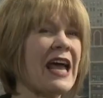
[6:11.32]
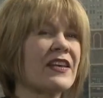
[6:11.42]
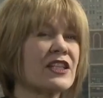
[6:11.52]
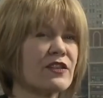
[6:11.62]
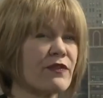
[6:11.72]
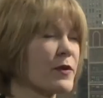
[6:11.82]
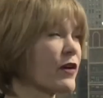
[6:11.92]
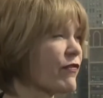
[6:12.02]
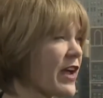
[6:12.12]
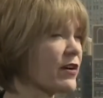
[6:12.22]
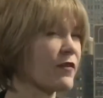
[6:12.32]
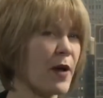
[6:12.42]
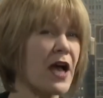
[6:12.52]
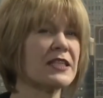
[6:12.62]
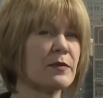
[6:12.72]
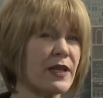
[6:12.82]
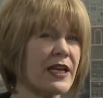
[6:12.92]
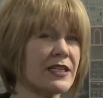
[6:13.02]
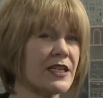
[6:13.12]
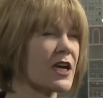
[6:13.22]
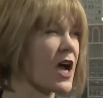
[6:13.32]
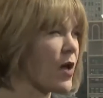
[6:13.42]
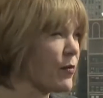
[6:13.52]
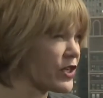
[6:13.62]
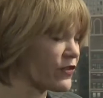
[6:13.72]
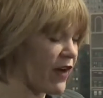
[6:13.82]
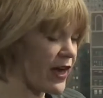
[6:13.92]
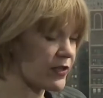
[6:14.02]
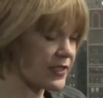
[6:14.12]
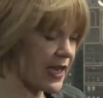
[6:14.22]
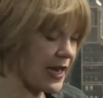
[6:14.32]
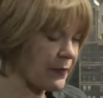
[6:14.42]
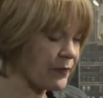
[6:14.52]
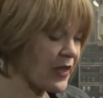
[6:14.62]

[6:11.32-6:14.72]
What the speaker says: And this is from our friend of PonziPlanet.com, Mitch Firestein.